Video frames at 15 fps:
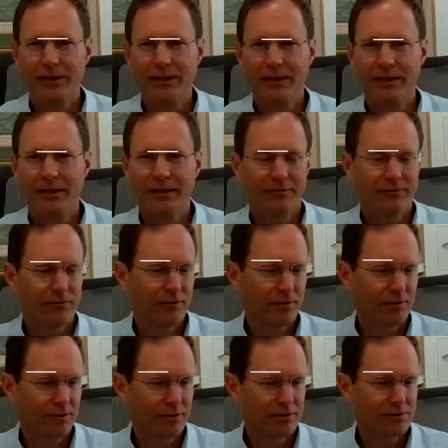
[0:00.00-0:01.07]
point. and I have
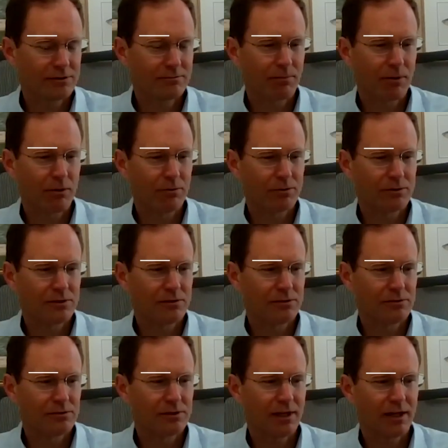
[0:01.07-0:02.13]
already spoke
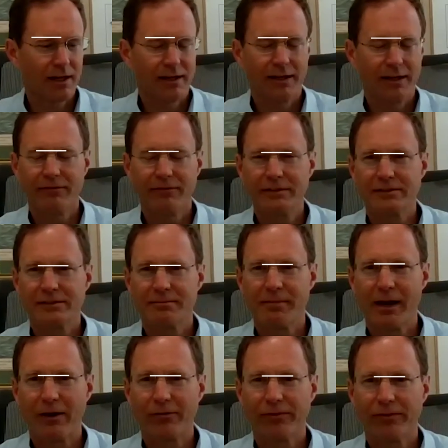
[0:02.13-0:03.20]
to Scott Evans
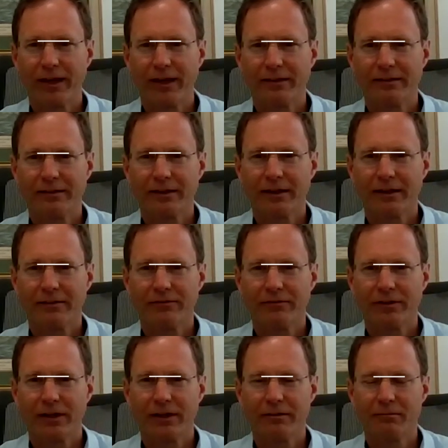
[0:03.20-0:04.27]
about that and kind
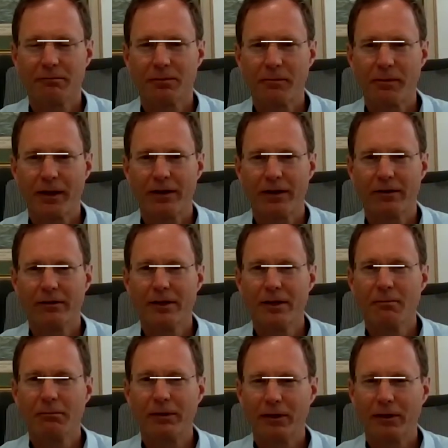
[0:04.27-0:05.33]
of gotten prepared.
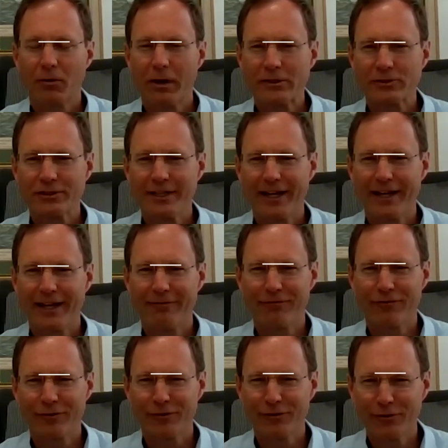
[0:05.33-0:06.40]
But a question I
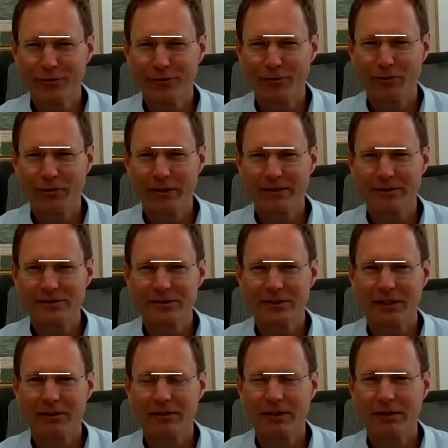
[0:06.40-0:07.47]
have for you
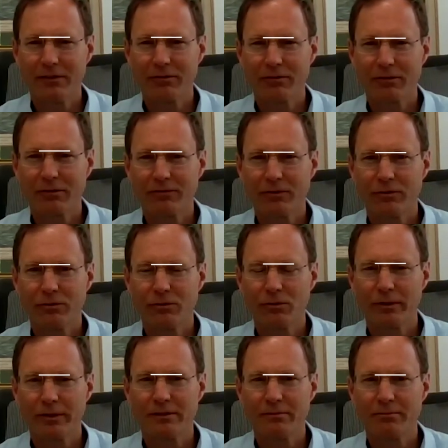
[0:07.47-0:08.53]
is: Are either of you
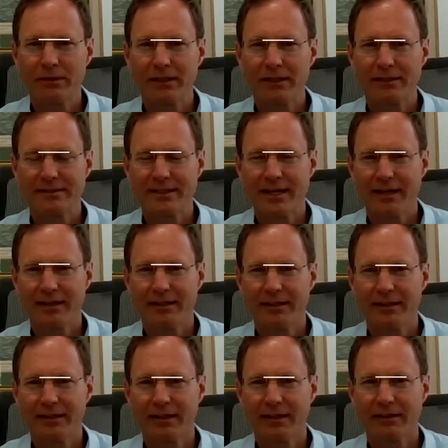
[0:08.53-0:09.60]
going to be
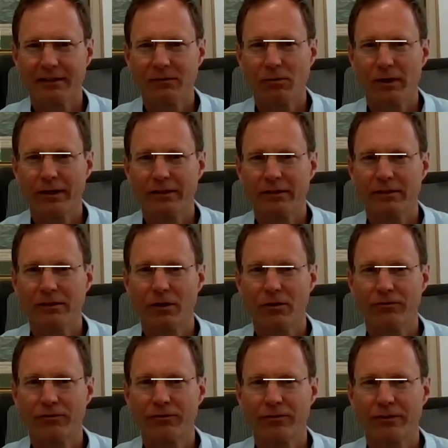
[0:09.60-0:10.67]
attending? He wanted to
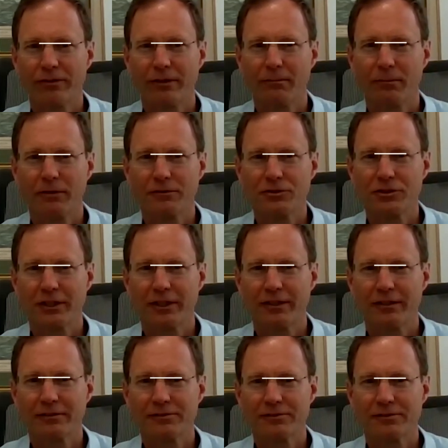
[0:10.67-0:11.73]
know for the number of
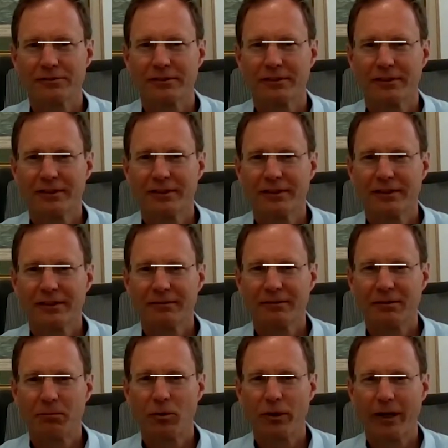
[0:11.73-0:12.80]
chairs
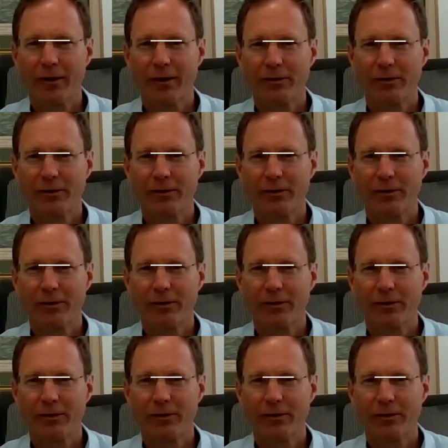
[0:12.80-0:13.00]
to put